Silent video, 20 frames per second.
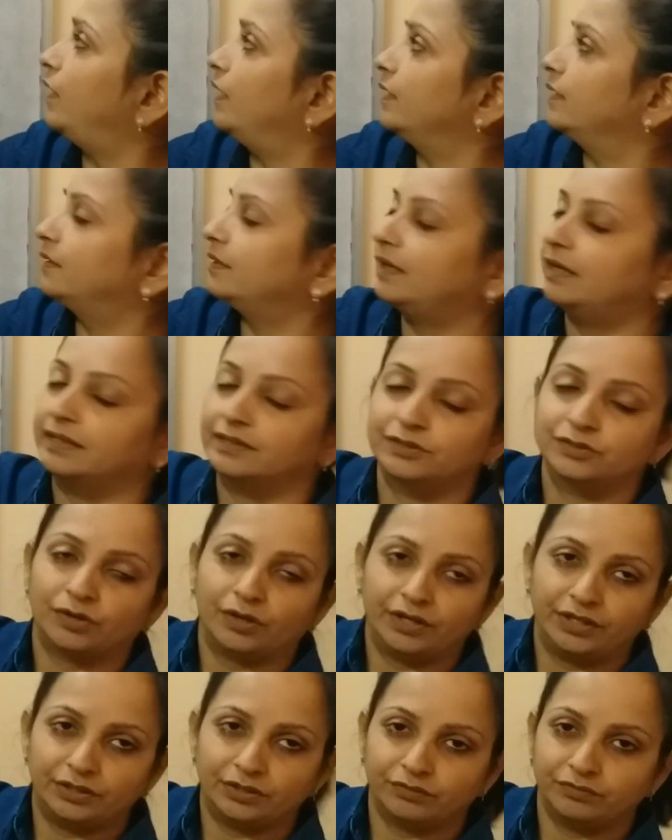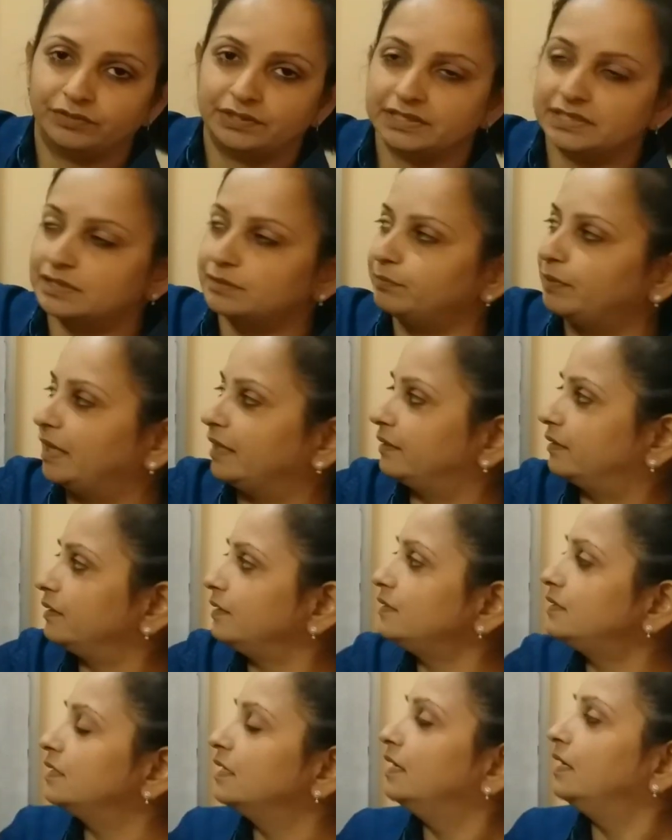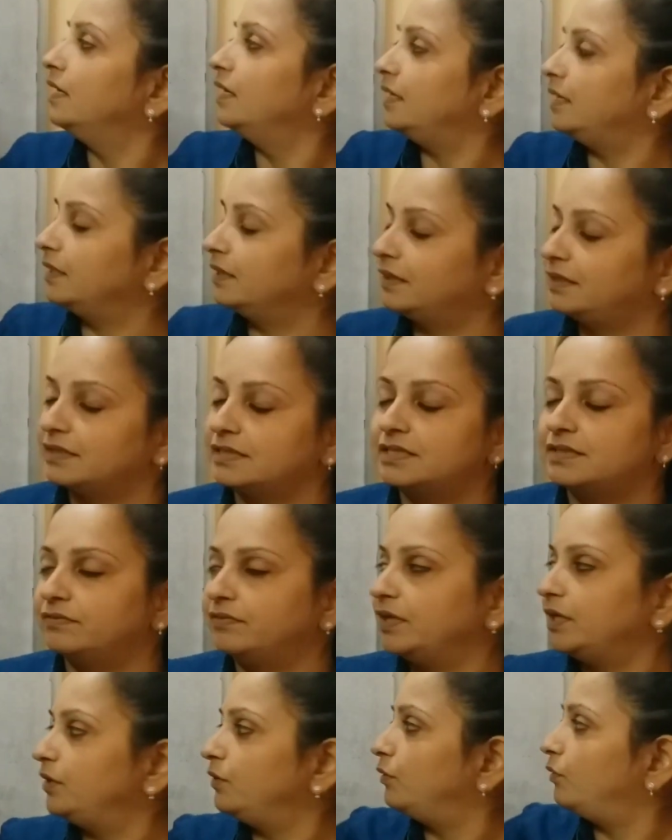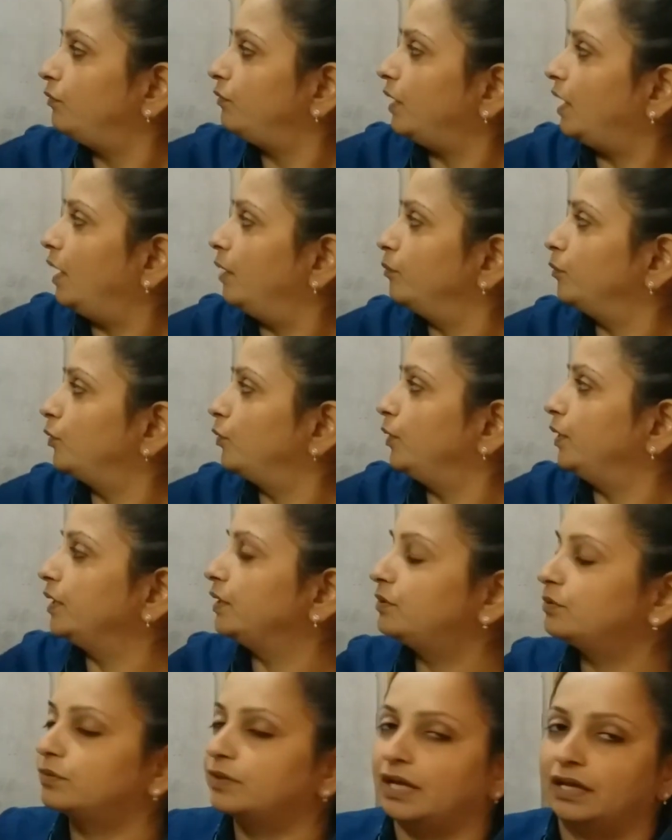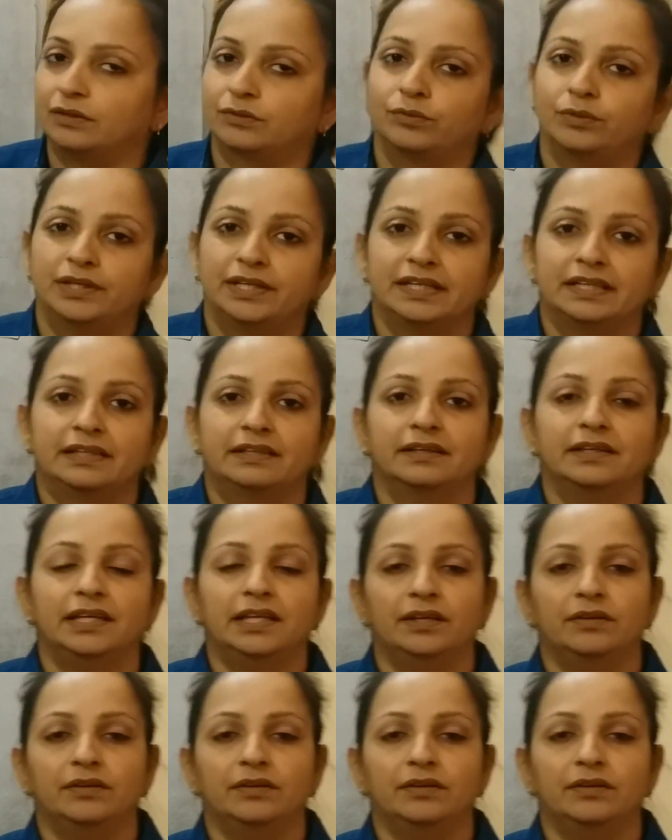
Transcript: find the adjoint of this matrix. In this video, I'm going to calculate the